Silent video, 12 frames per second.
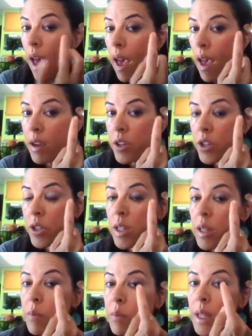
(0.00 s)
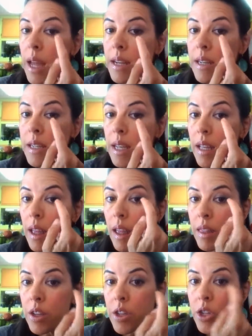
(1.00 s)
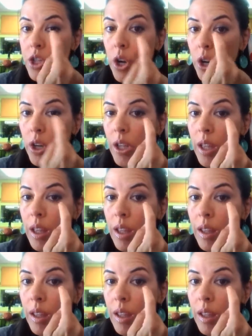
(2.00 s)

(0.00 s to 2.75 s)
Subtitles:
actually blending the dark